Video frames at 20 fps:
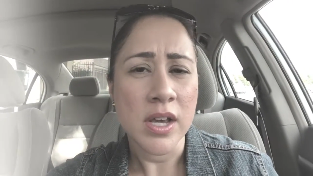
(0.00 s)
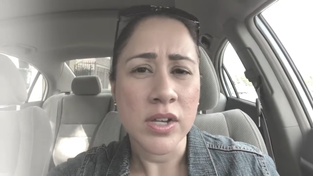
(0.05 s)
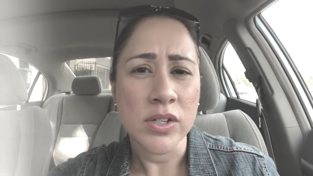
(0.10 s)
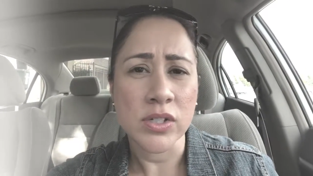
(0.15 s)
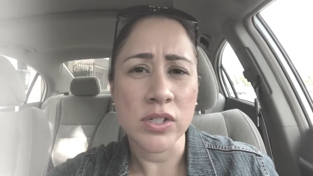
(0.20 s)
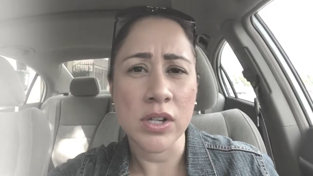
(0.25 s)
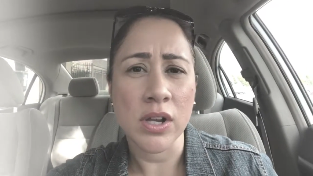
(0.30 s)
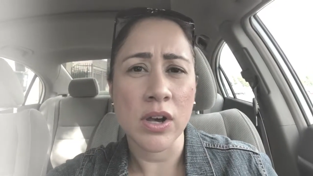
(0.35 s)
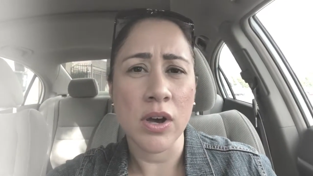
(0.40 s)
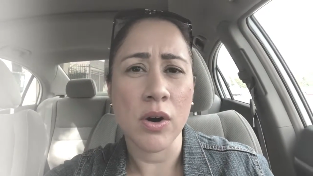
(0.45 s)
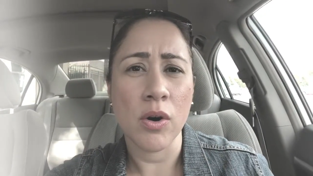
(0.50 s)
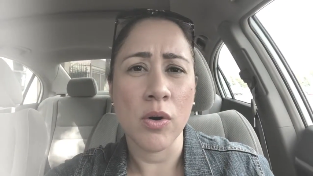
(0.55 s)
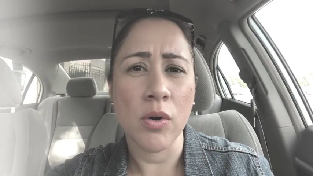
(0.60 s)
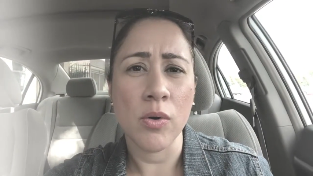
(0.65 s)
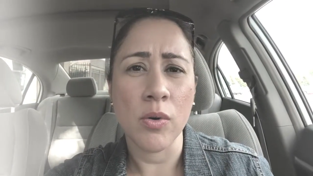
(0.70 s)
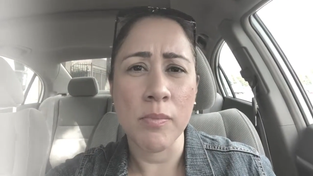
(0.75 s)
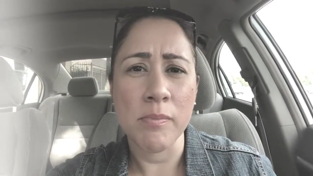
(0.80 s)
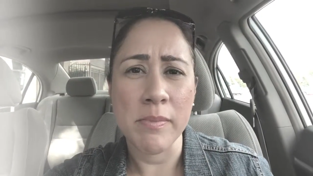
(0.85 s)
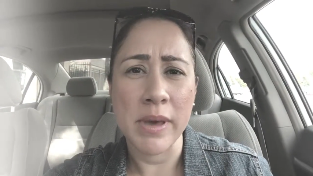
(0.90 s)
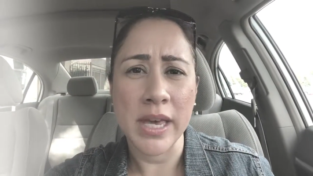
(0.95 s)

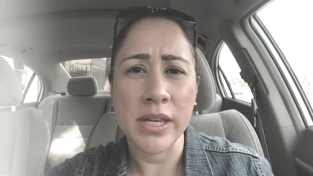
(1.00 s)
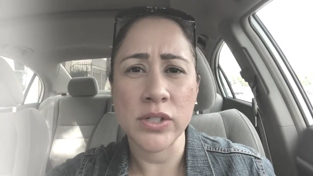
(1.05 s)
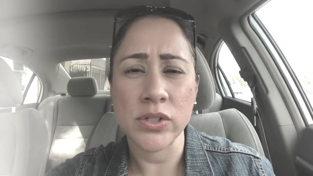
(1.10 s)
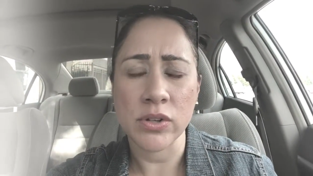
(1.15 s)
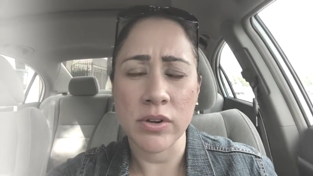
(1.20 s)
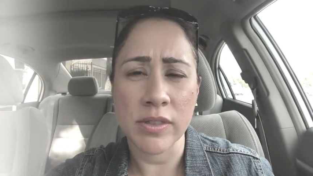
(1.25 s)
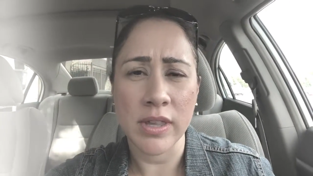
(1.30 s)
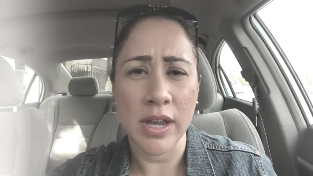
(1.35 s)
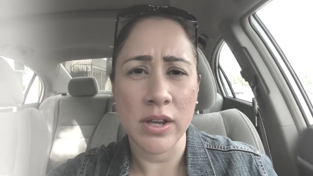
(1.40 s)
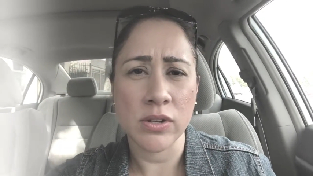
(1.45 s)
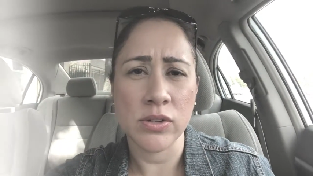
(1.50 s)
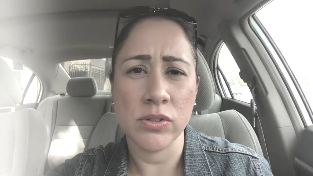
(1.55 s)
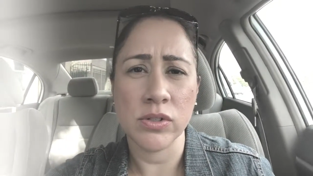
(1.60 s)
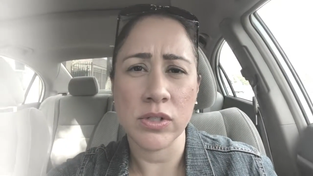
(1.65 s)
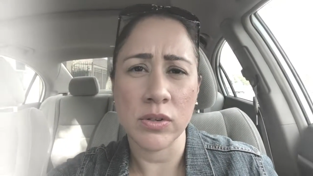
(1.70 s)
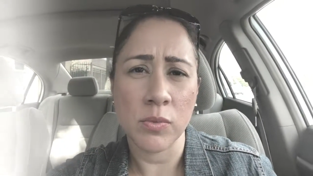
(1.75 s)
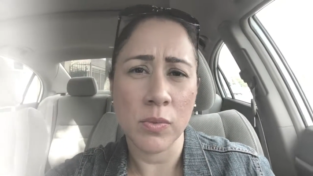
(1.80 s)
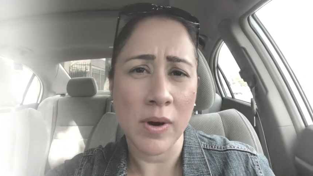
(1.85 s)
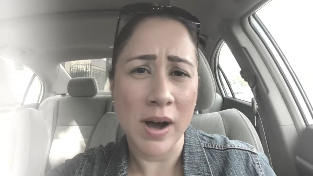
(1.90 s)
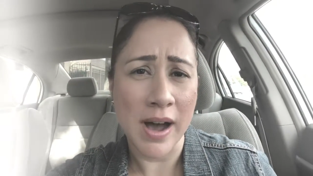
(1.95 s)
So make sure that you
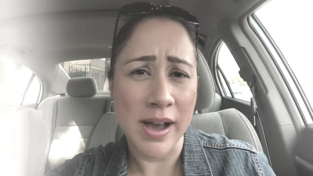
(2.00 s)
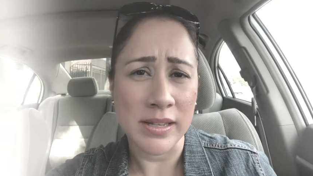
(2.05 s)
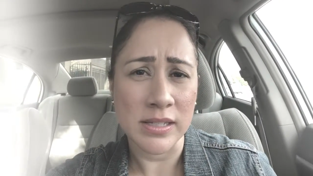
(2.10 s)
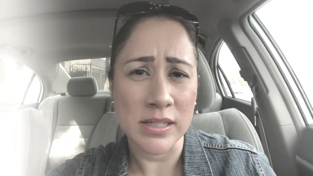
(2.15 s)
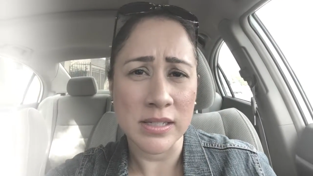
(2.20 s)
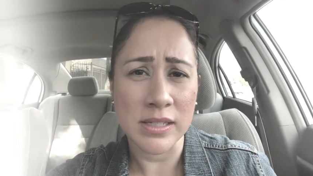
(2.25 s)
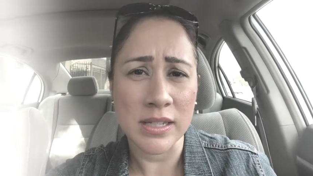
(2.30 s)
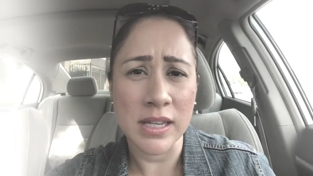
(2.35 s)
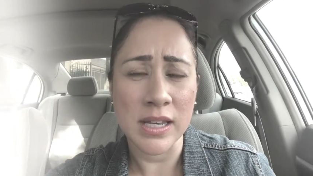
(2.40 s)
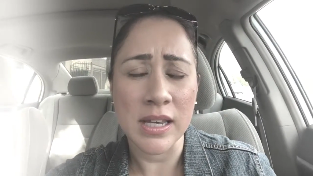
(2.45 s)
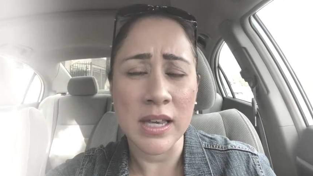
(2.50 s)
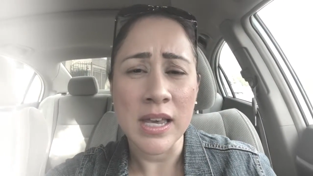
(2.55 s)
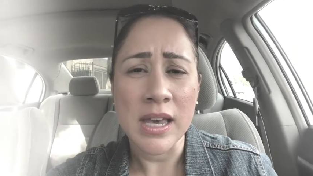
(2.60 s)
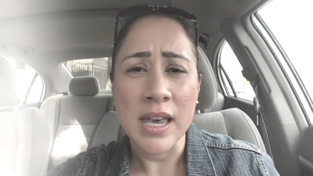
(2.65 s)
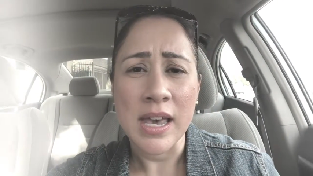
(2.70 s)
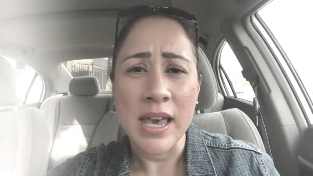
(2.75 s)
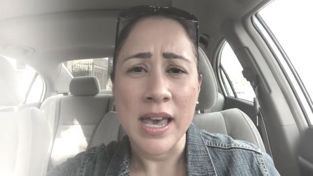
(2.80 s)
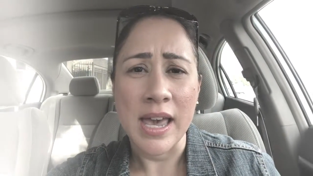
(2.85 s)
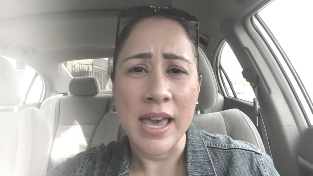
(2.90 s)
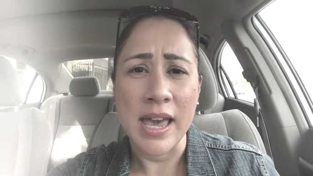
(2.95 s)
use it wisely
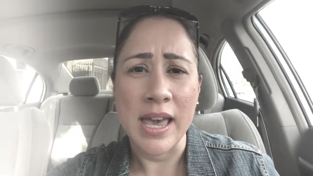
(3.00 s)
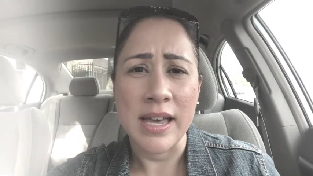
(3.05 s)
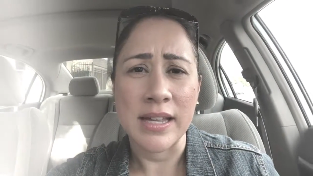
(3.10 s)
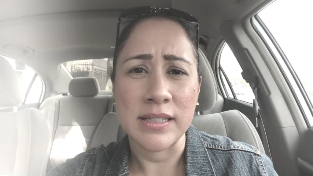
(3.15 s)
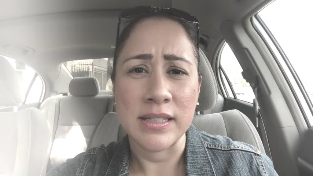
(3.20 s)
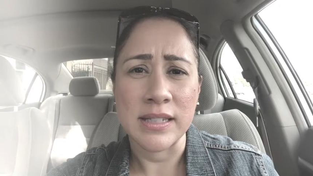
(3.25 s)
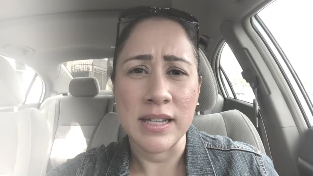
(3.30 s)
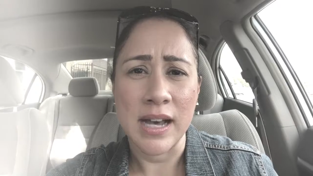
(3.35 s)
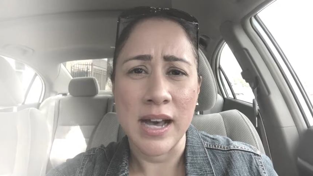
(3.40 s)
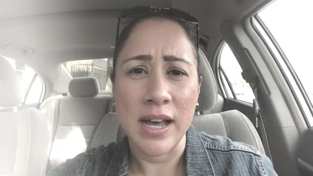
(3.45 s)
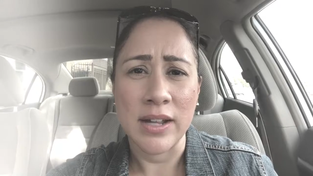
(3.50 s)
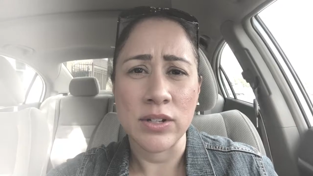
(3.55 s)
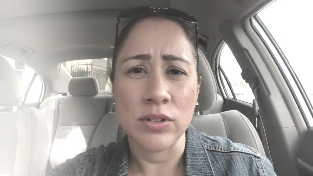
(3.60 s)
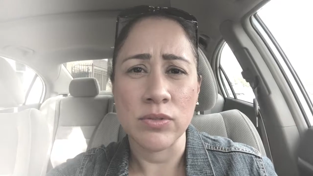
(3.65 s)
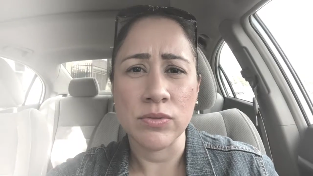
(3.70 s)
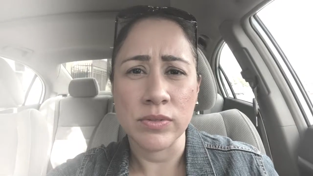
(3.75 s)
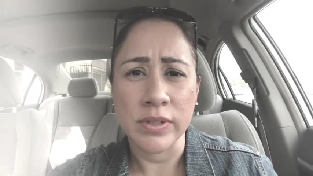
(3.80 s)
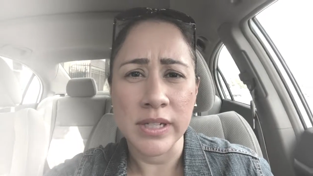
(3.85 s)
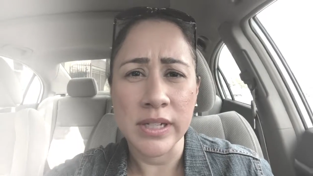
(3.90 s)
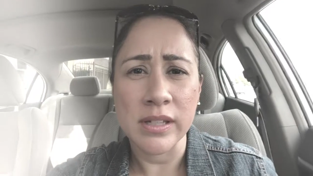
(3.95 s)
and that
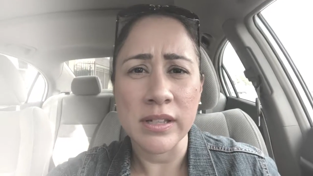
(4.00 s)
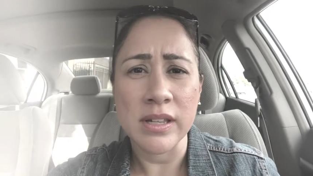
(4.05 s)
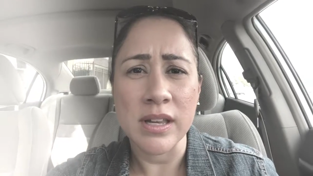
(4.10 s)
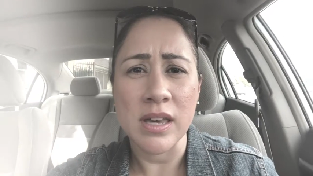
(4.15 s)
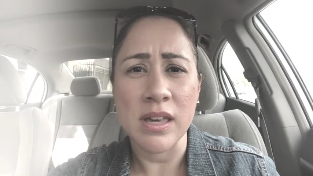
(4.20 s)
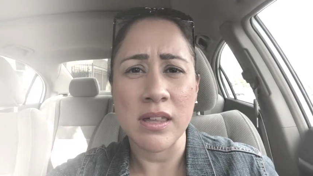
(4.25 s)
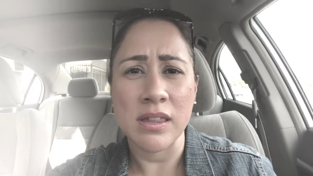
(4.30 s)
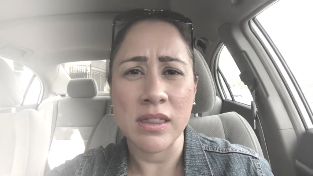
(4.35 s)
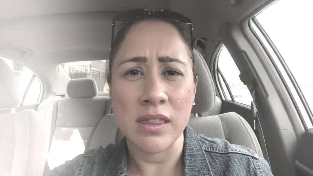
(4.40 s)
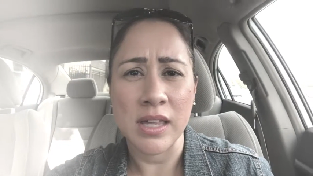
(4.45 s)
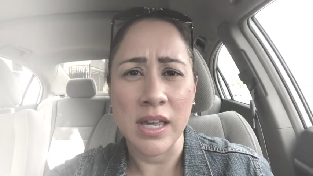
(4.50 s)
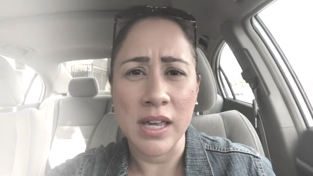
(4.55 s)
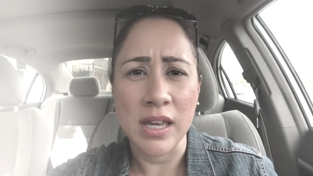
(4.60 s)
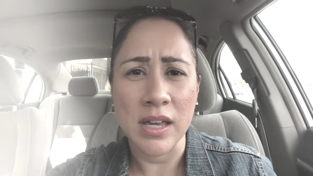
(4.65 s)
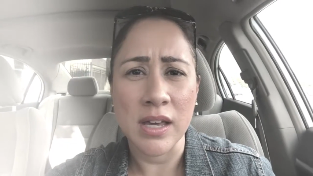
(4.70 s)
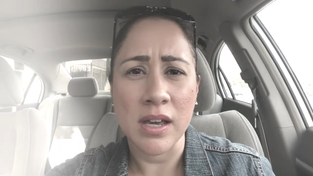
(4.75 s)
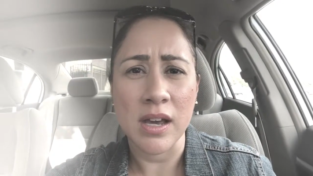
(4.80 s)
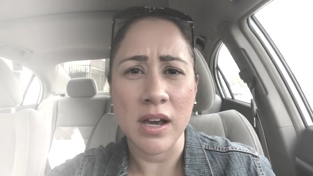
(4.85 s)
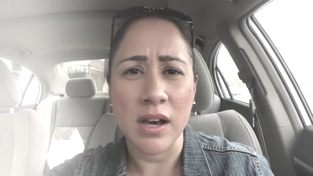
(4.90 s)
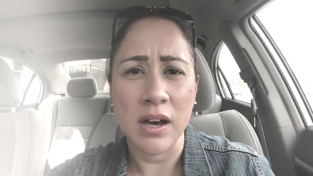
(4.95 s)
you really
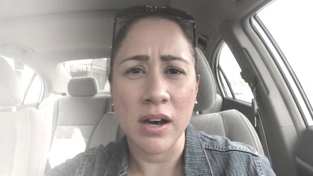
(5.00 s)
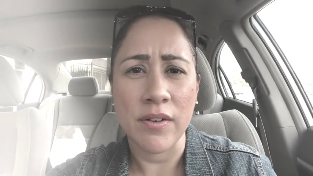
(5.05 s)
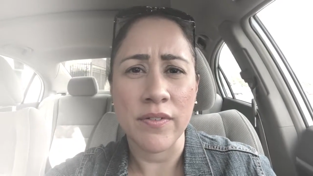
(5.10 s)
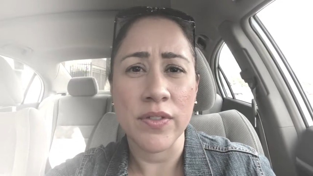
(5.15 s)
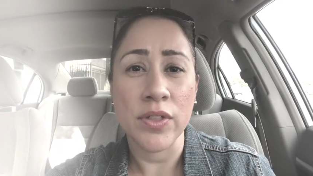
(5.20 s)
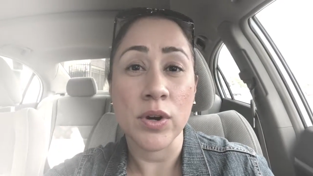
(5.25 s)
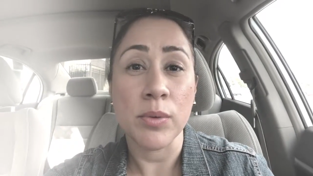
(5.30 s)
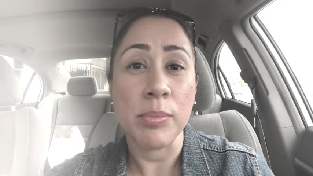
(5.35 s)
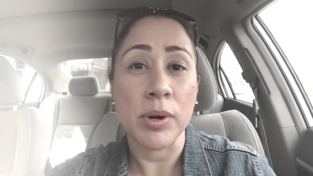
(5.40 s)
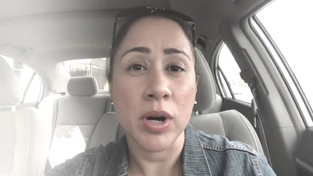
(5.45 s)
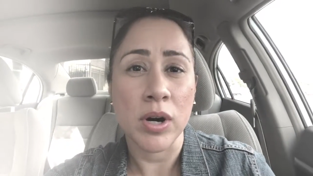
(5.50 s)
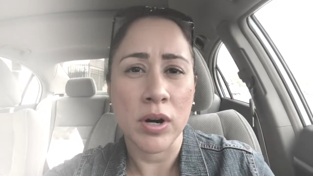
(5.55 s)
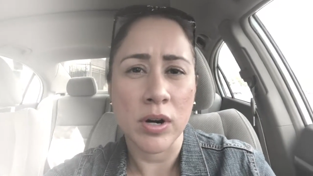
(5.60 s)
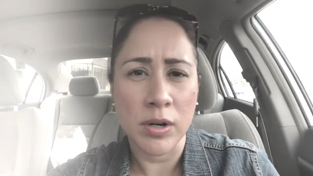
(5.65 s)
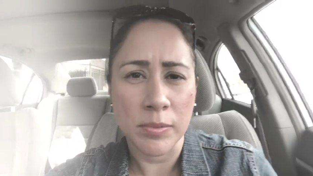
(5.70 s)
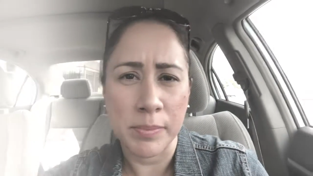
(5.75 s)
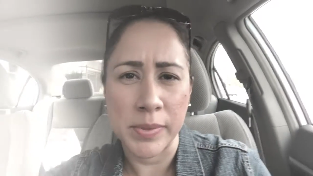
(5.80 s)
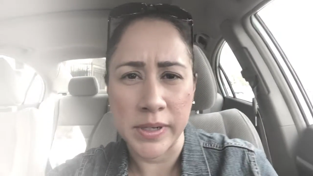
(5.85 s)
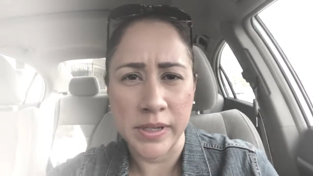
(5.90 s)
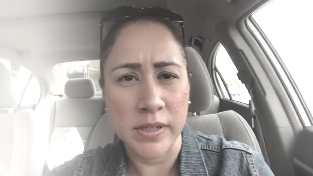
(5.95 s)
think of the
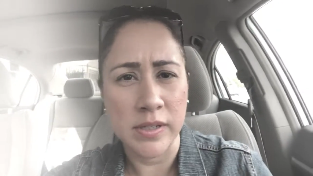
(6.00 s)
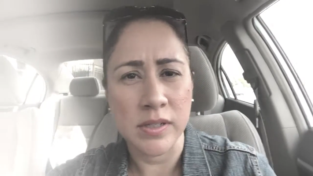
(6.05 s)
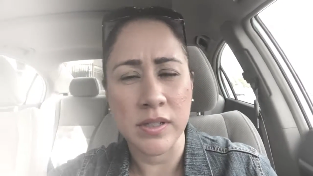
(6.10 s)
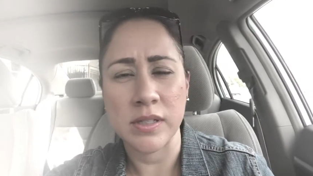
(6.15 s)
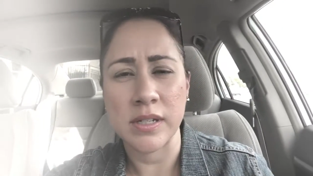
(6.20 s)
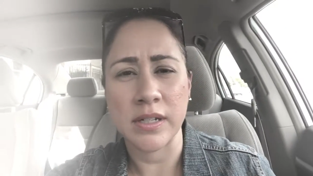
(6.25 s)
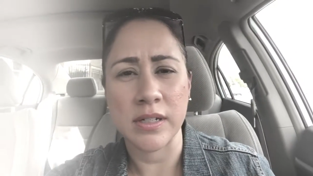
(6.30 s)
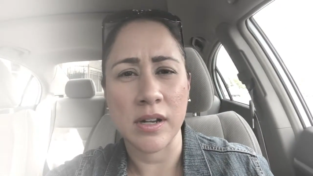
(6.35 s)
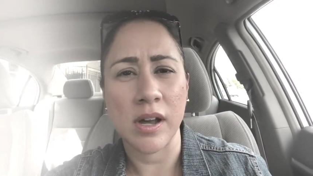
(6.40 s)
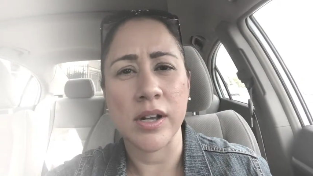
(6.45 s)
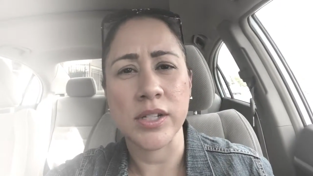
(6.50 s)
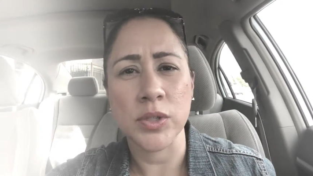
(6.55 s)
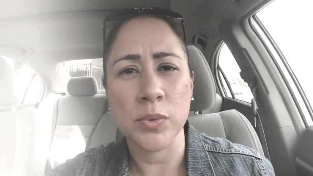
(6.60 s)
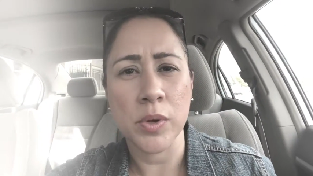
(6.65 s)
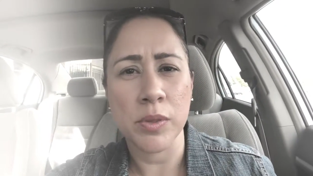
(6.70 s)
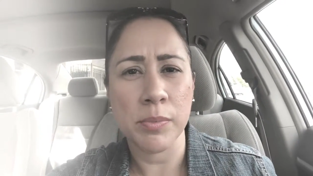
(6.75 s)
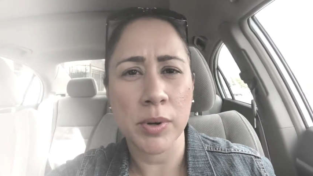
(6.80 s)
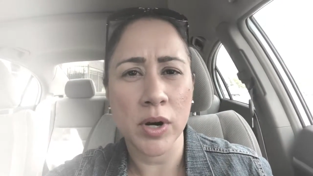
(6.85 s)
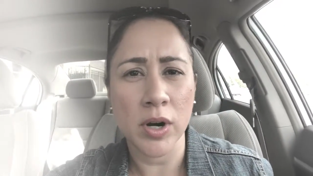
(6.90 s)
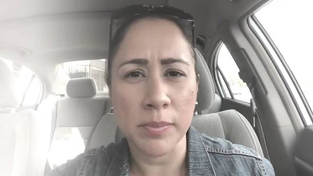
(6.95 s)
purpose, technology
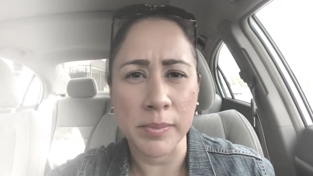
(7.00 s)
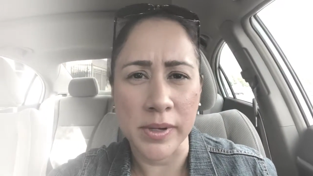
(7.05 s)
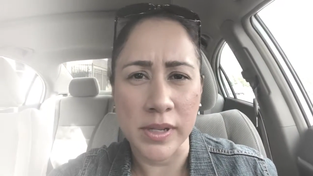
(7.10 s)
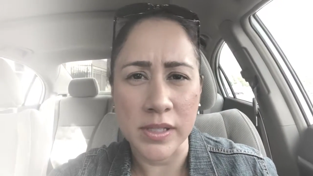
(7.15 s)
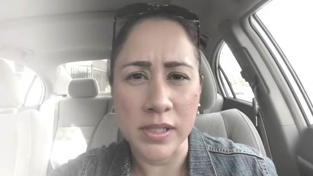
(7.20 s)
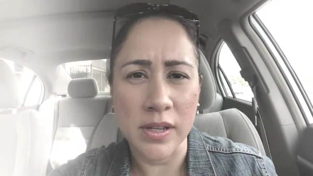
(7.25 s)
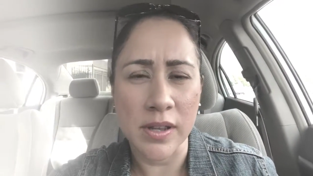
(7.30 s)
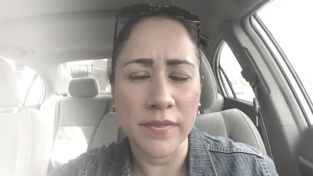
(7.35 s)
with purpose.